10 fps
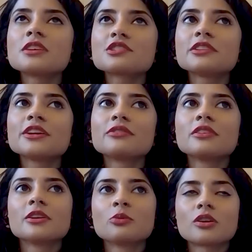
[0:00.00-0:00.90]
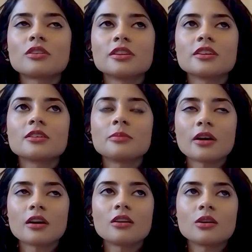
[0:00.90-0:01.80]
actually really worried
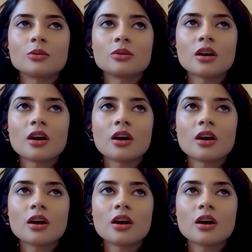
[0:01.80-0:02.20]
about